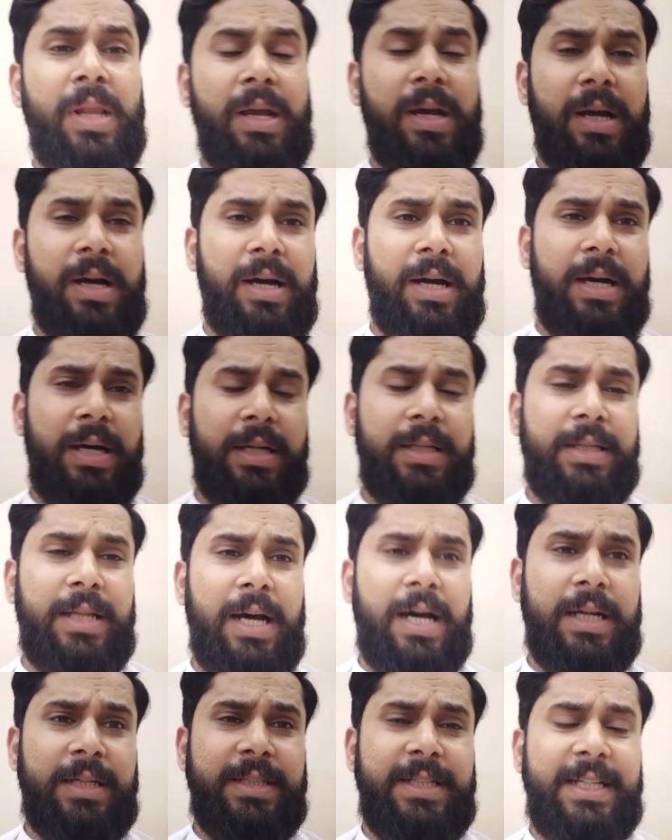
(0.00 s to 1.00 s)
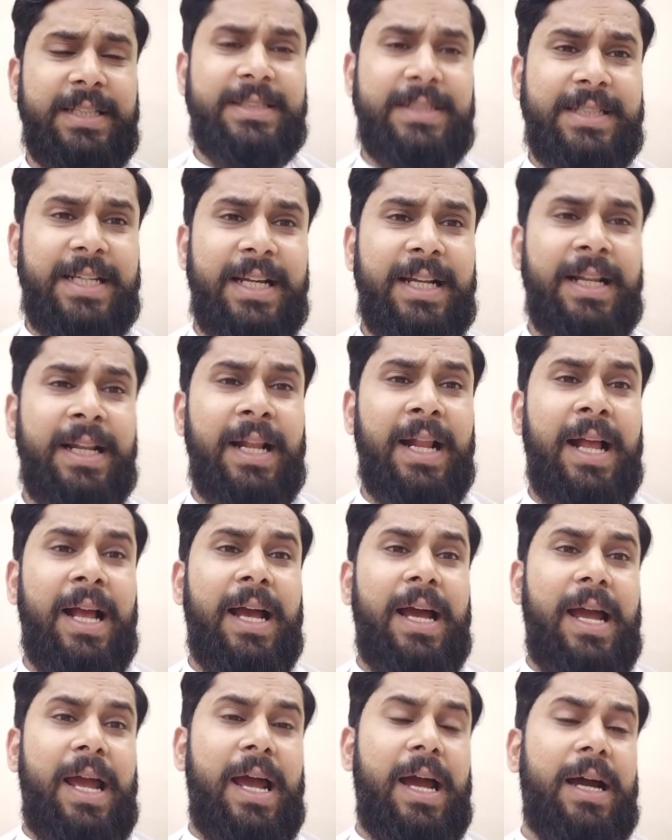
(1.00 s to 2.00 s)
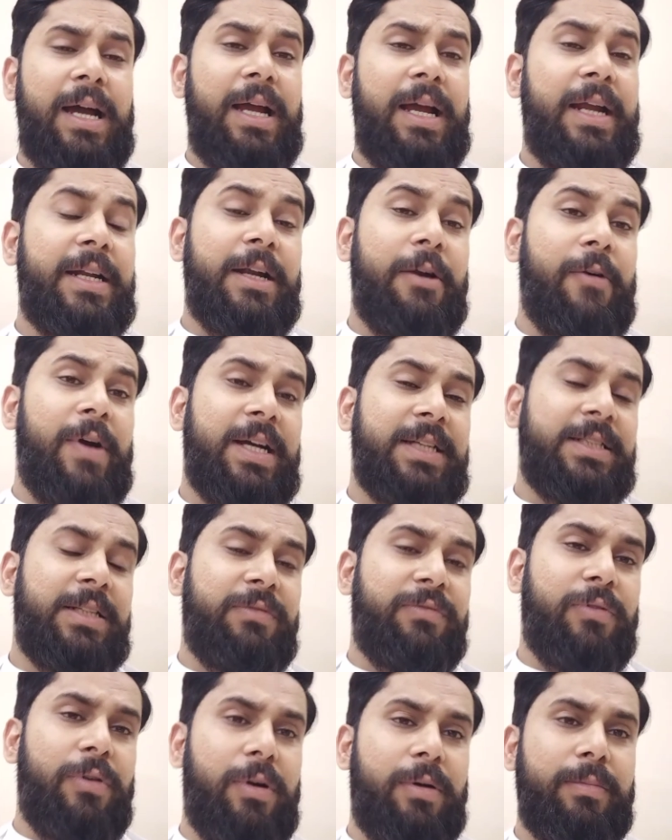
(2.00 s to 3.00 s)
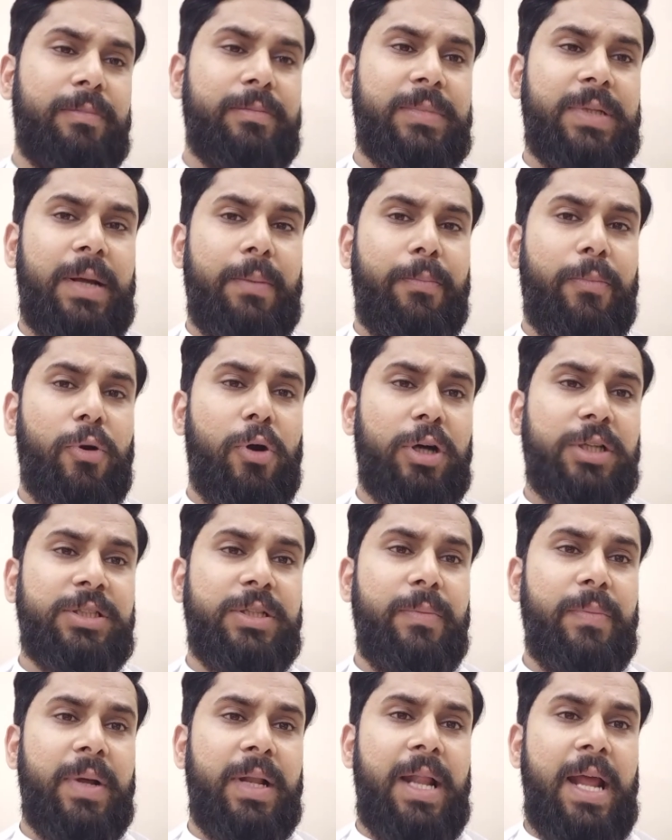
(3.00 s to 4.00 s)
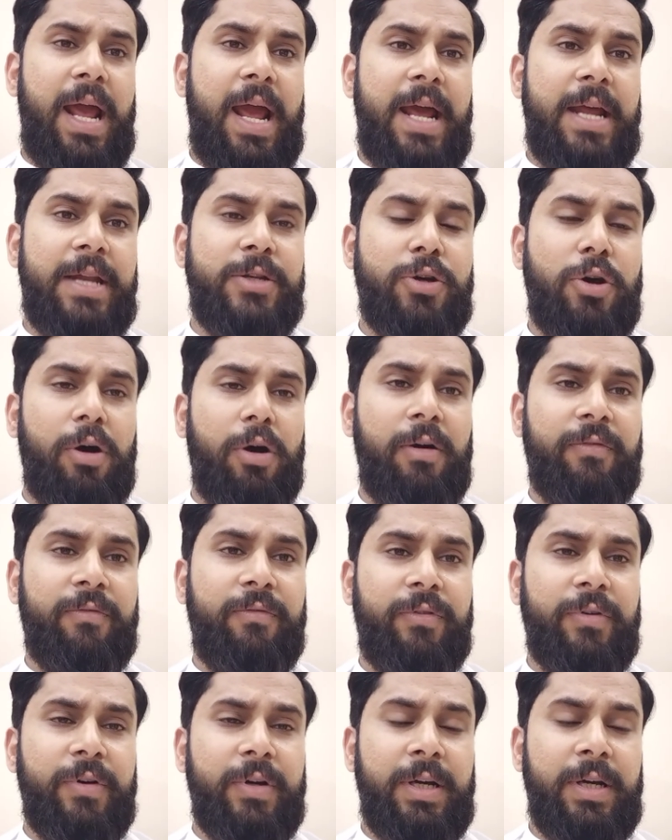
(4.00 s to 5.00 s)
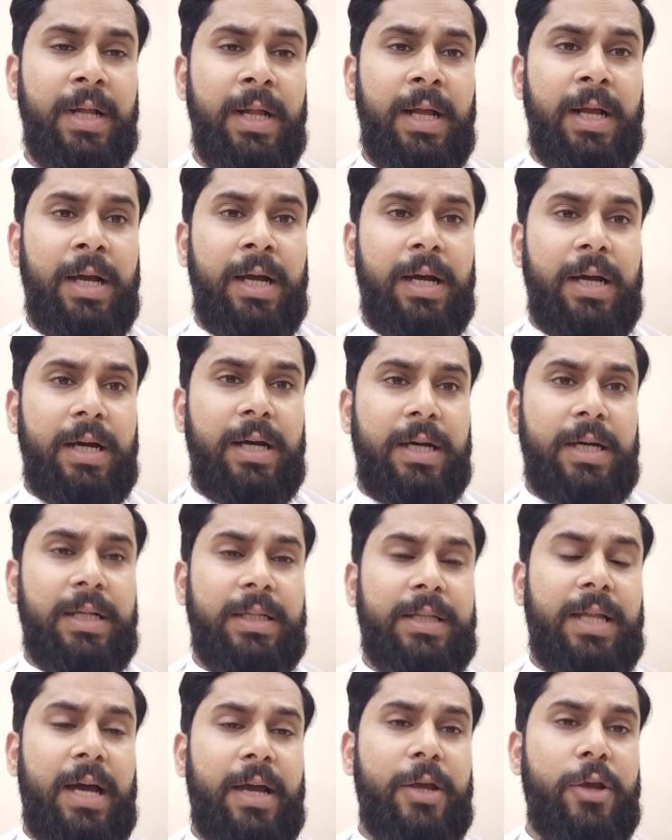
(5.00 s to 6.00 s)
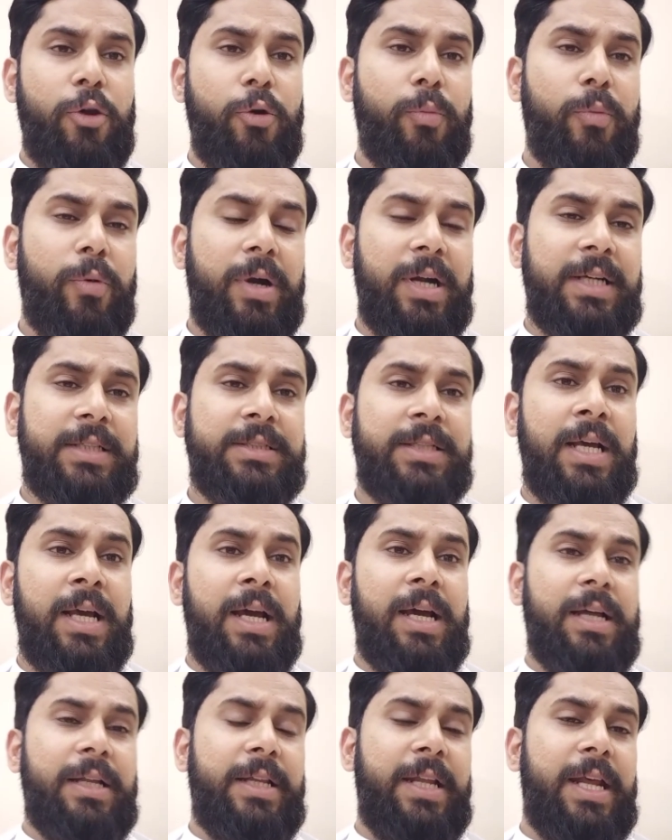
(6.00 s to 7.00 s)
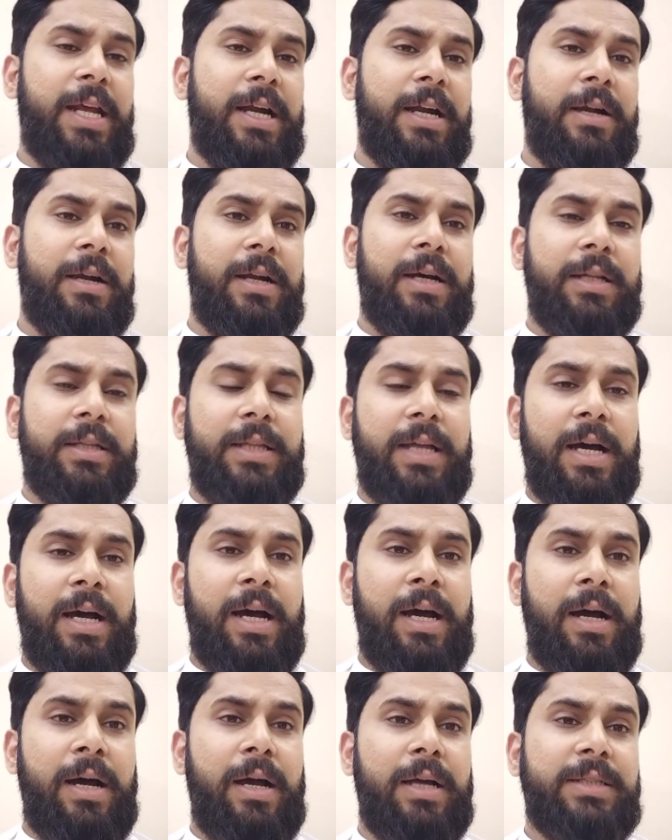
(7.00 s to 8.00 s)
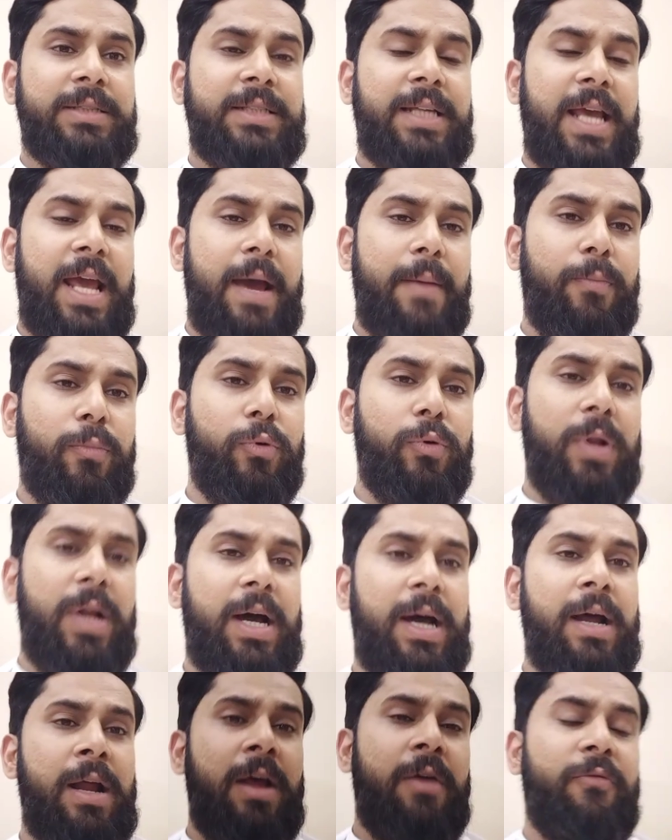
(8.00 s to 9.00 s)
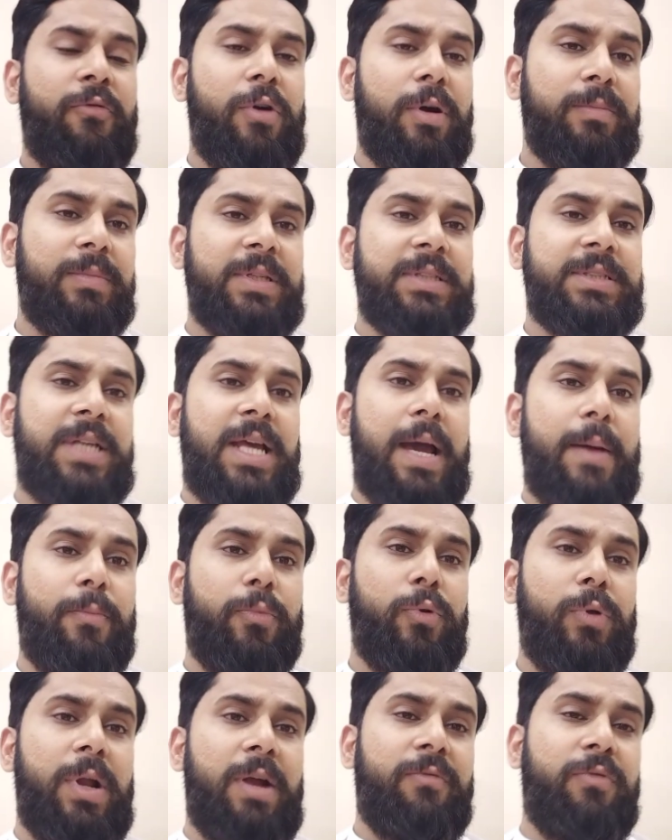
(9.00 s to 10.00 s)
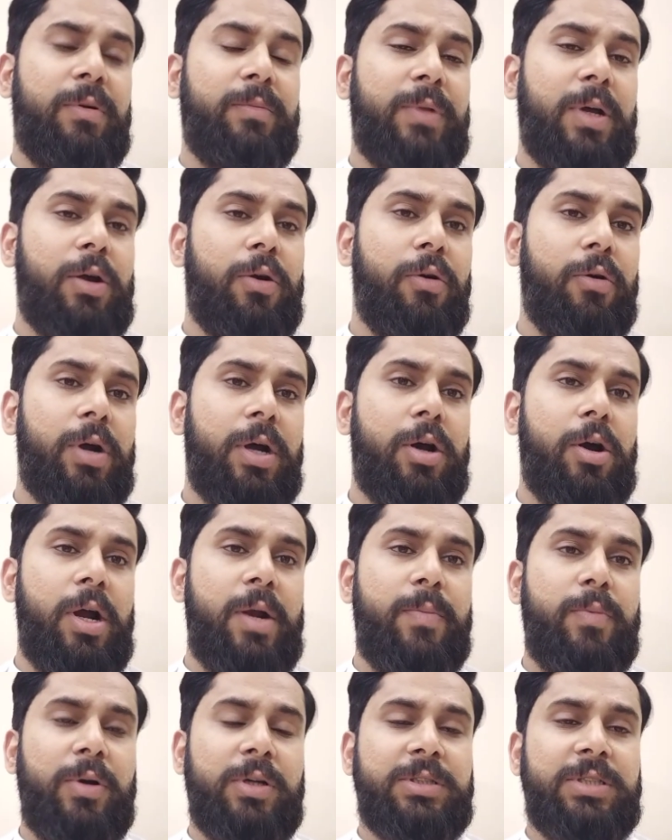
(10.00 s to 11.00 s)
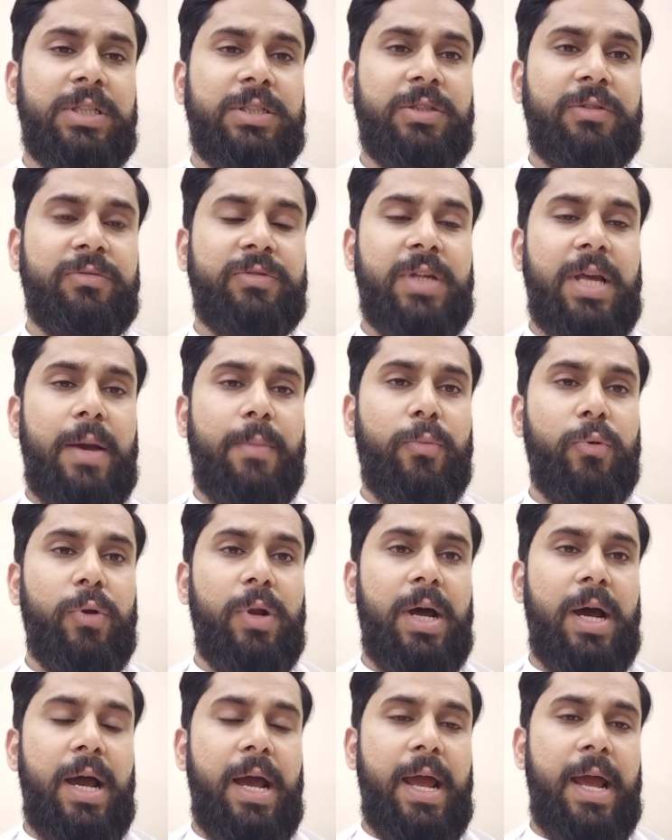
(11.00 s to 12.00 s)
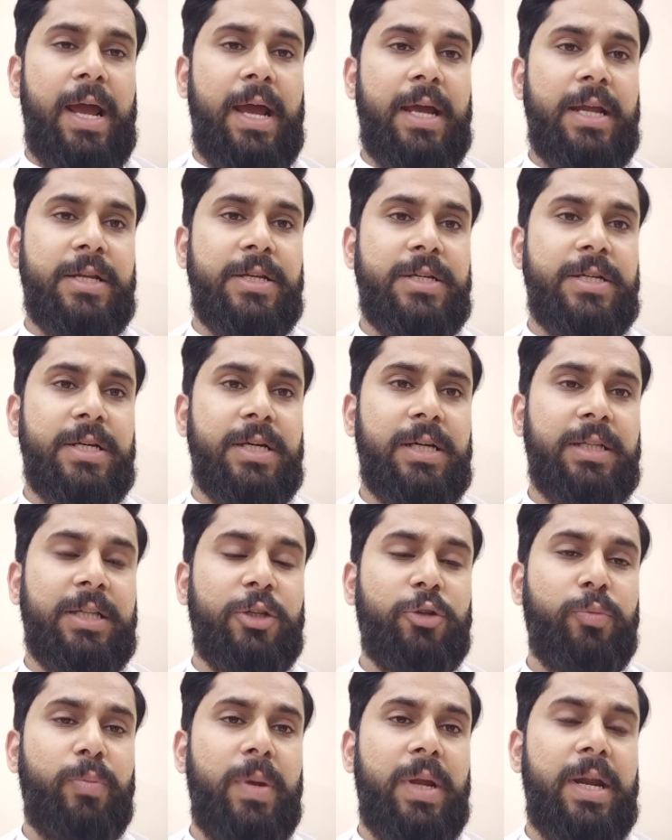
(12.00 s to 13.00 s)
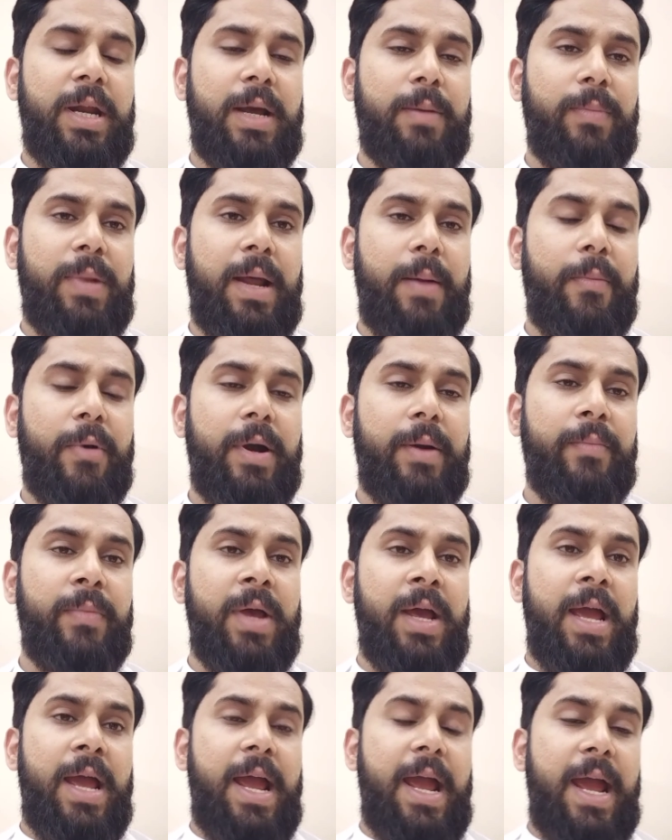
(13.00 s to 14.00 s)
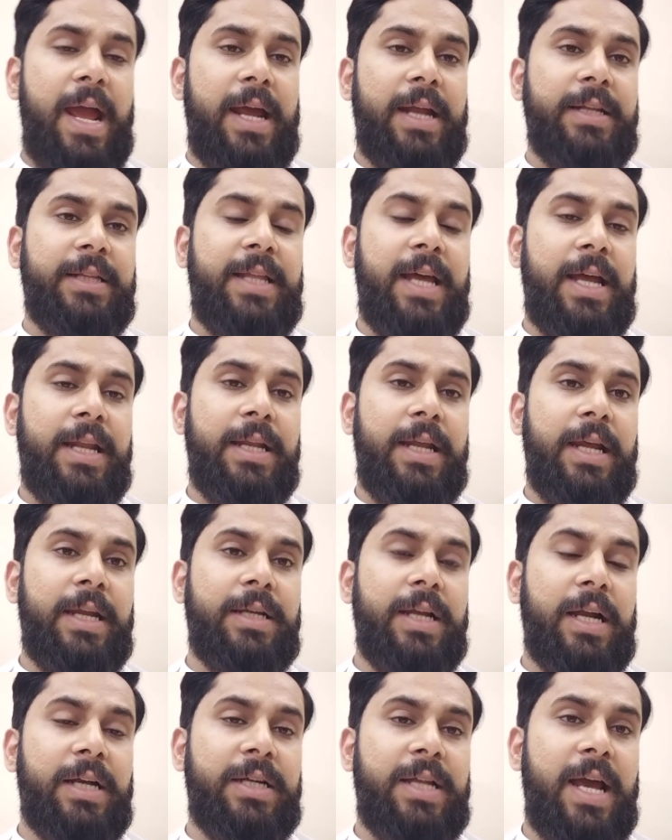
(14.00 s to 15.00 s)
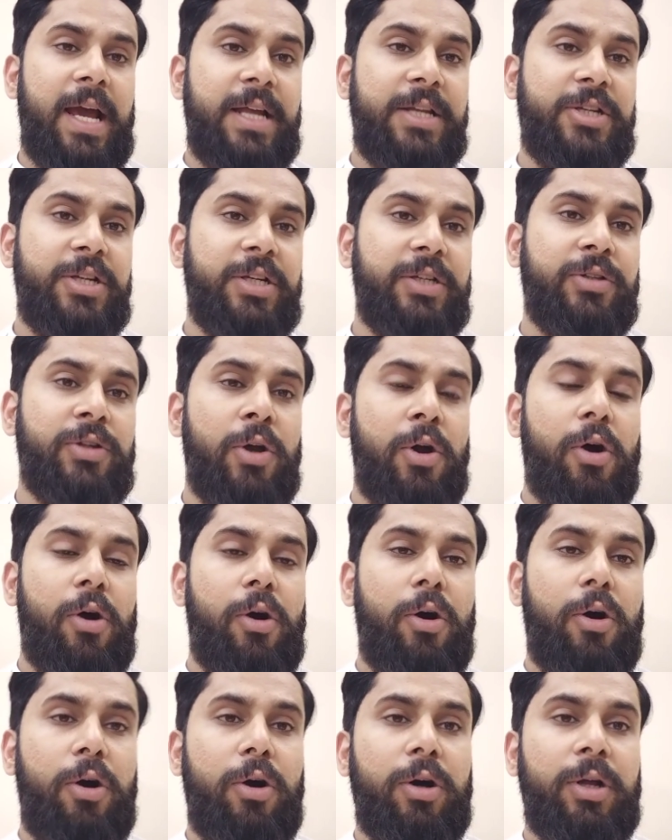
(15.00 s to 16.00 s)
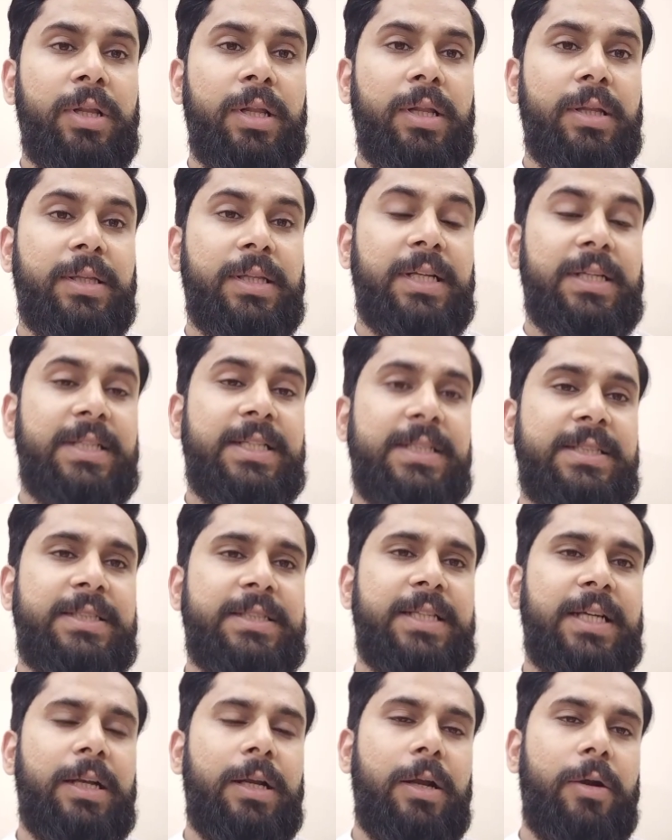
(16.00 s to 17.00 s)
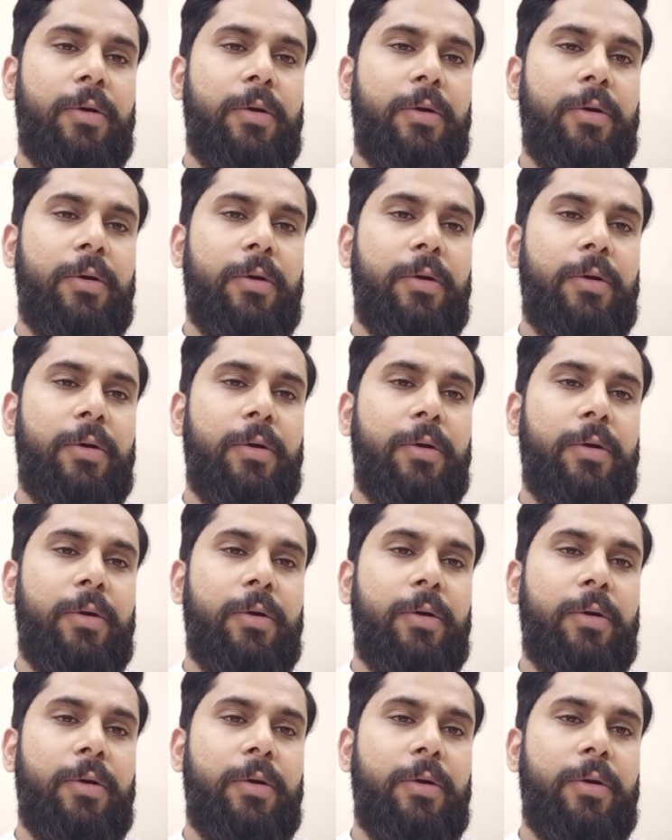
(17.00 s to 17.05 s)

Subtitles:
the distal, it arises from the proximal end of the humerus near the scapula, from the scapula, from the coracoid process of scapula and the superior labrum, and then it attaches on the distal